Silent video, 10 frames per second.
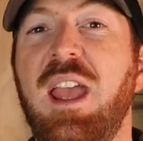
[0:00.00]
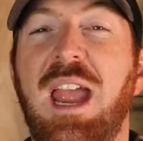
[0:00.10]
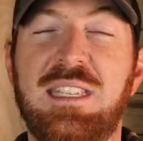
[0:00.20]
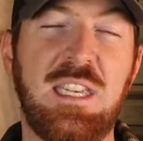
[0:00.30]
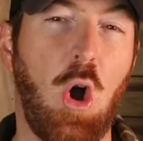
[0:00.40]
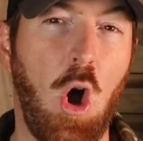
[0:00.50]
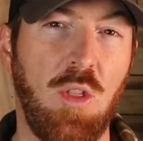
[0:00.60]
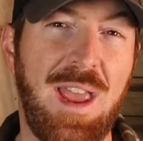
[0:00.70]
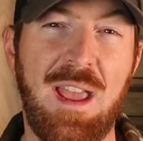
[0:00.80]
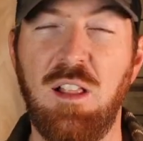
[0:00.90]
and see all
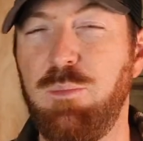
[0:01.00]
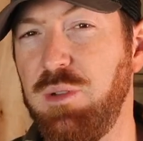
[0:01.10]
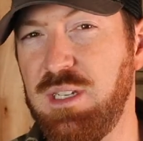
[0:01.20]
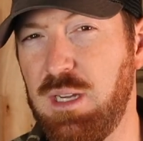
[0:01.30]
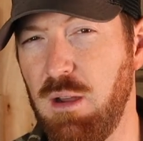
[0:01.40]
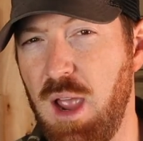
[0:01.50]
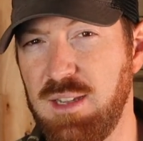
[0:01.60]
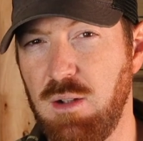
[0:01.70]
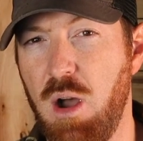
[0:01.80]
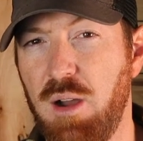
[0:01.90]
that LA Police Gear
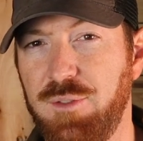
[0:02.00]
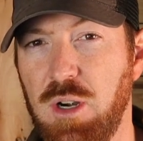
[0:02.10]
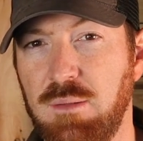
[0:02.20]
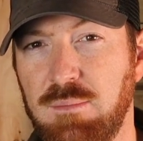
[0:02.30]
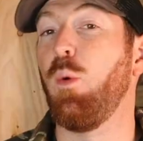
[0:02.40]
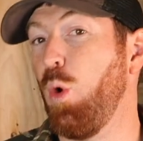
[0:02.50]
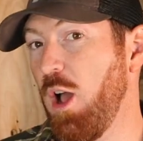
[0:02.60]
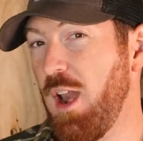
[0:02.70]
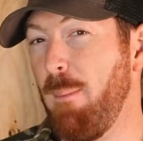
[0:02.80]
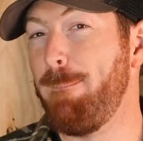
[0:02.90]
has to offer. Now,
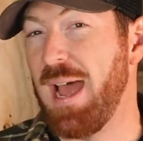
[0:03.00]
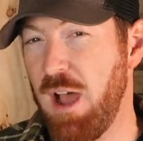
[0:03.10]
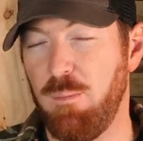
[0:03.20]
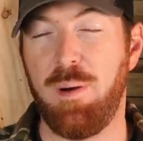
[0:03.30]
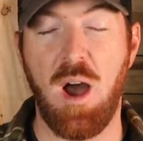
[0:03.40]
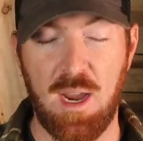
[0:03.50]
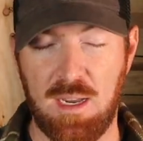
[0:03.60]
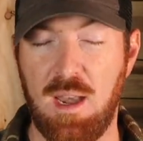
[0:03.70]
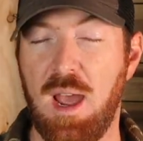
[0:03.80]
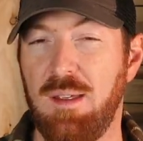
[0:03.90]
what about
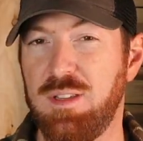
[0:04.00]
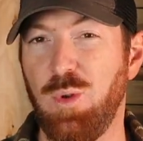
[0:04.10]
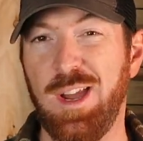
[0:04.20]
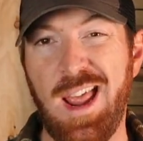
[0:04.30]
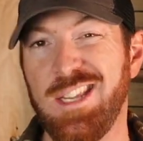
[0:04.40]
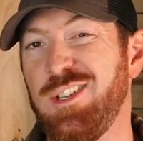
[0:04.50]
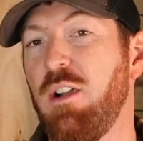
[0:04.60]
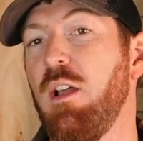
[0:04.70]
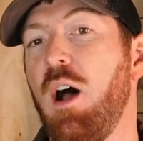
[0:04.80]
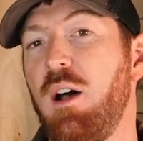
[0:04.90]
pocket knives? So I gotta
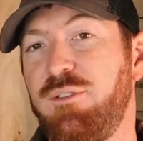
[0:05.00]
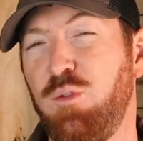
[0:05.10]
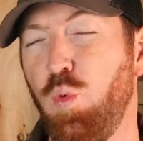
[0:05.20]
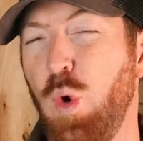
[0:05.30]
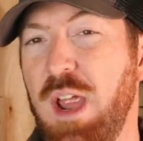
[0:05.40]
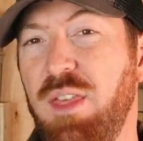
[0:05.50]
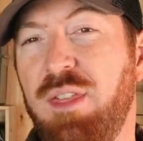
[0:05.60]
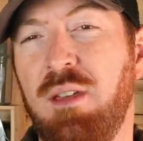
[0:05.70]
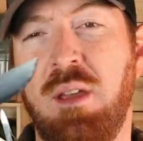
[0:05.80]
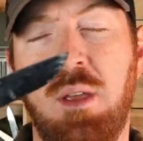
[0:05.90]
start off
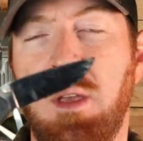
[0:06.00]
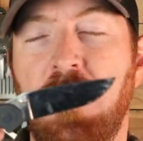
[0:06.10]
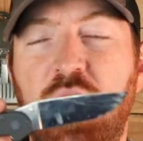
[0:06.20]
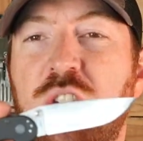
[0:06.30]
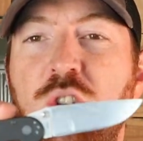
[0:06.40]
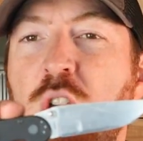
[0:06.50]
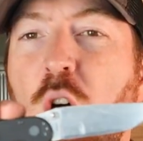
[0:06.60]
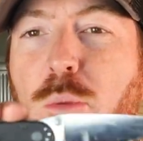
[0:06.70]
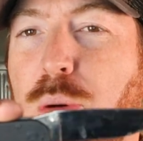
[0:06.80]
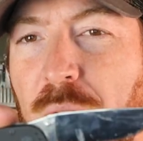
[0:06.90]
with just
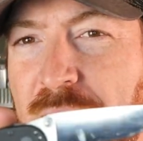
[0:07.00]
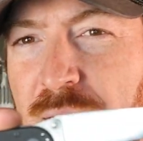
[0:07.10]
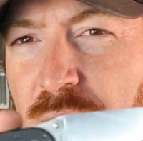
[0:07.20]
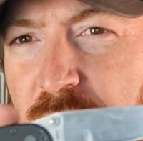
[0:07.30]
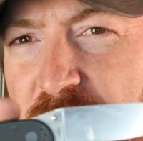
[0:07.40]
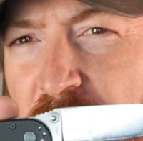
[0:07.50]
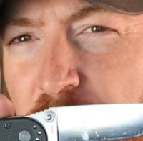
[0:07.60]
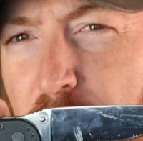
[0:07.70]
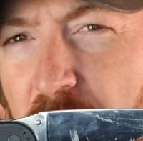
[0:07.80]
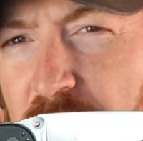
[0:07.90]
no-brainers in the
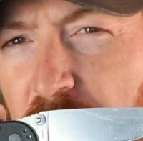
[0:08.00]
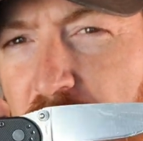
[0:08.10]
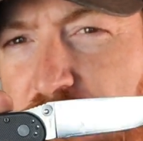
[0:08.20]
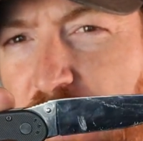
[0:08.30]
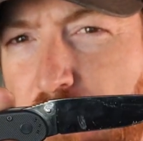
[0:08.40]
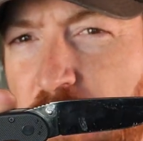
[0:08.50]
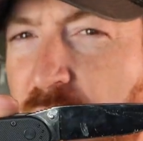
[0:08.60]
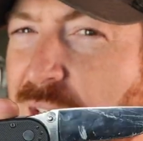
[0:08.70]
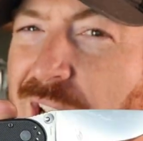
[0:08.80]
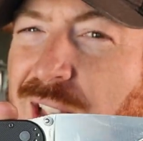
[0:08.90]
pocket knife
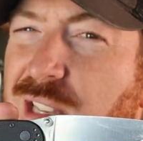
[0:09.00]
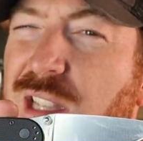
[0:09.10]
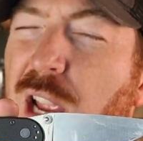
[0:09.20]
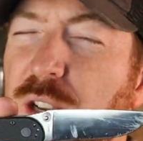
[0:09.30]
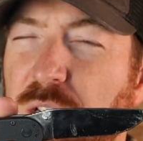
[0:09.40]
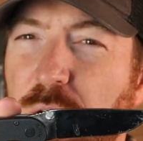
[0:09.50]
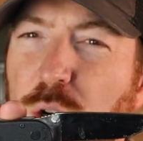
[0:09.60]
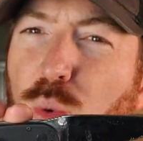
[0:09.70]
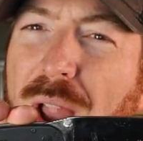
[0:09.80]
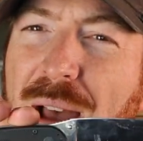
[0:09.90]
community, and it's the
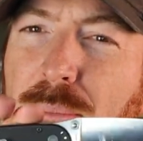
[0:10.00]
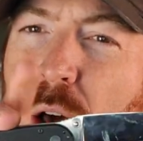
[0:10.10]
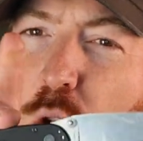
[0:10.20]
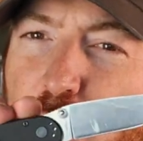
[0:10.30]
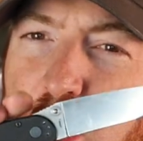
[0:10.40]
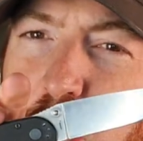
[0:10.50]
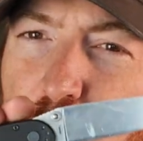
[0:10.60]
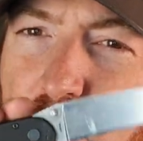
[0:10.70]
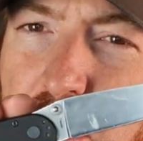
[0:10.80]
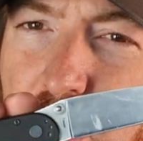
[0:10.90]
Ontario Rat Model
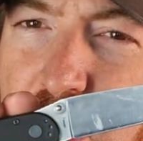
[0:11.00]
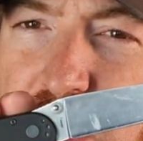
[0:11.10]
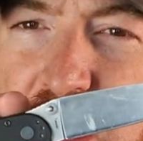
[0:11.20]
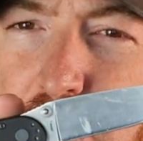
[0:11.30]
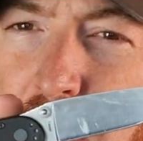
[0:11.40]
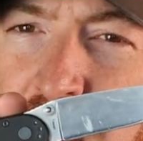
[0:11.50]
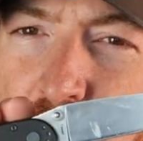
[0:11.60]
2, which is this mini